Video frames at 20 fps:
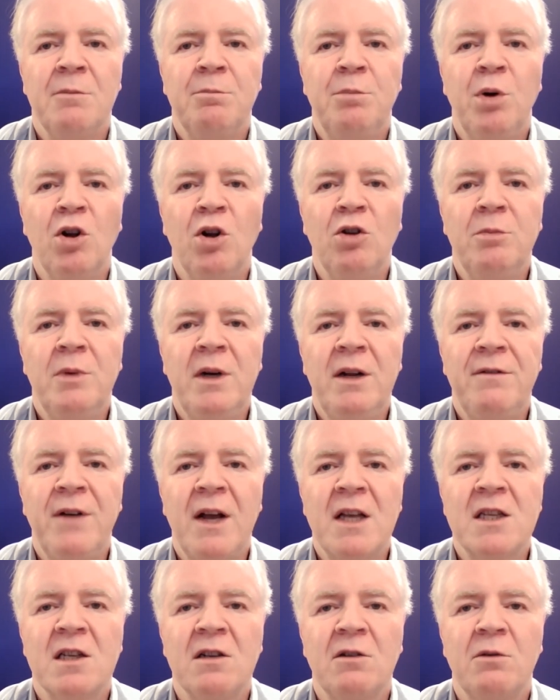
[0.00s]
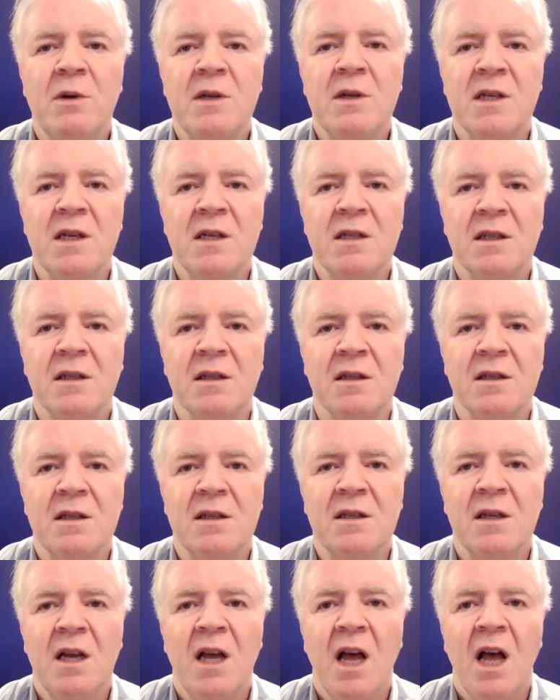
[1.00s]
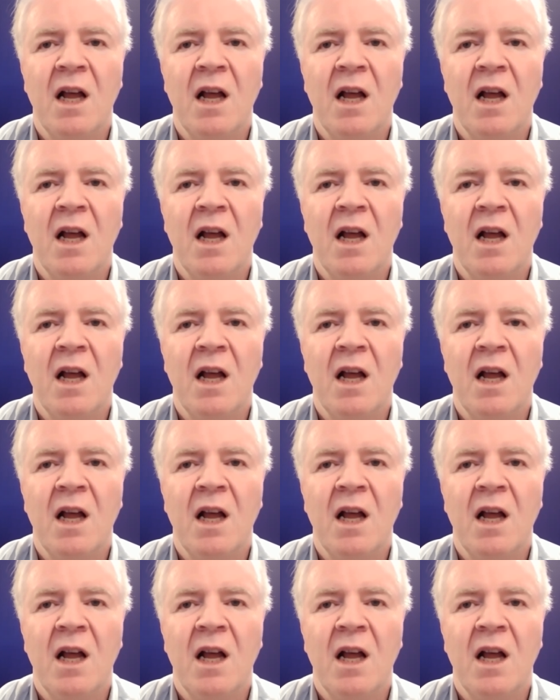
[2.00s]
Pulmonary vascular resistance